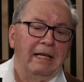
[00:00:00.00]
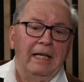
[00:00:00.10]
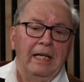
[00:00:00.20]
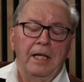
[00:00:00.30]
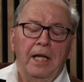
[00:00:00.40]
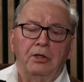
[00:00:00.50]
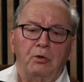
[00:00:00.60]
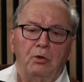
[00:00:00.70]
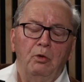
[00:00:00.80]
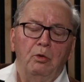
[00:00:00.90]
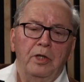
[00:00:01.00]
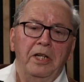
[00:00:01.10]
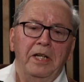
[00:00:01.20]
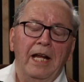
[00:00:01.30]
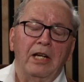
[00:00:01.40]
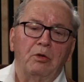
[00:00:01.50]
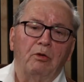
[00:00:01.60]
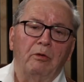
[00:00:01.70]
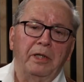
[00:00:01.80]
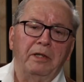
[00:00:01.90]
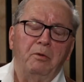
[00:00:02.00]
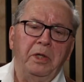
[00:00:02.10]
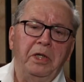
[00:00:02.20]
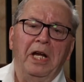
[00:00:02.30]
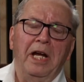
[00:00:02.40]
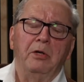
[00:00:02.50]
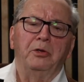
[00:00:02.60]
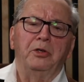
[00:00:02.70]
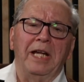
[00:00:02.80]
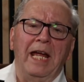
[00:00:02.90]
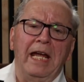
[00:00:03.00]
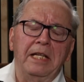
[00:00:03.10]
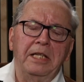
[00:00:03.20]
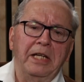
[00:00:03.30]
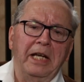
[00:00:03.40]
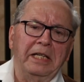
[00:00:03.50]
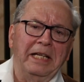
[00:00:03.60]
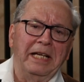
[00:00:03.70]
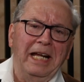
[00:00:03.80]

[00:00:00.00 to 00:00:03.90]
And that's true in the natural. But if we understand that